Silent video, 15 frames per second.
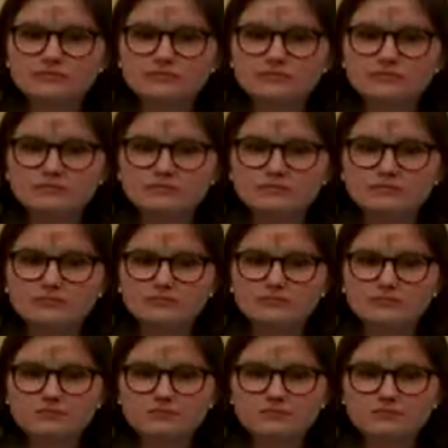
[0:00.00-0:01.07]

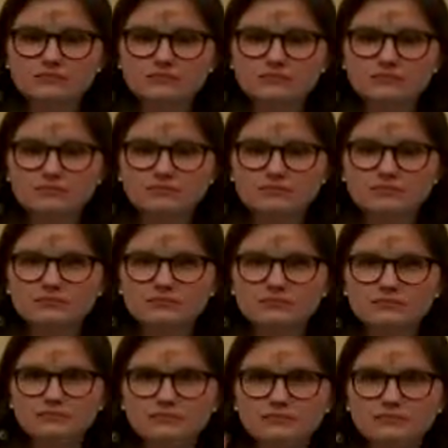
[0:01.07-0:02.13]

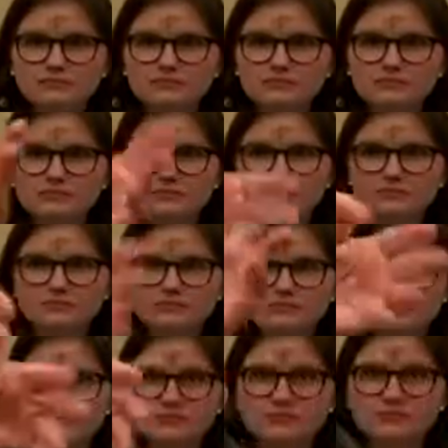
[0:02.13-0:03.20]

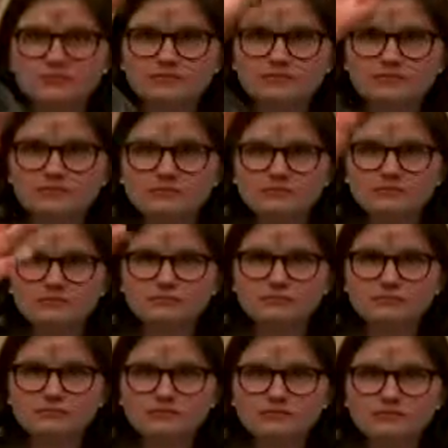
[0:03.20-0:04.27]

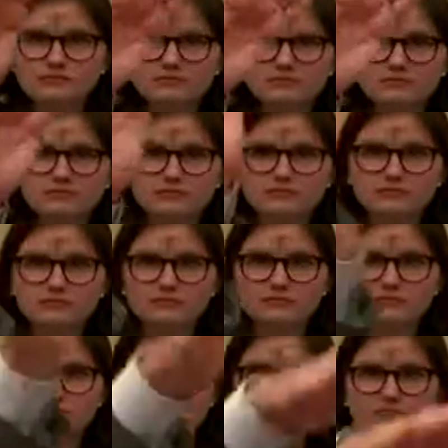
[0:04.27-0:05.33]

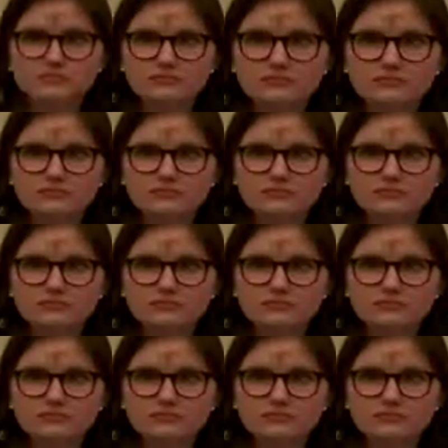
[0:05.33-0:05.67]
(not speaking)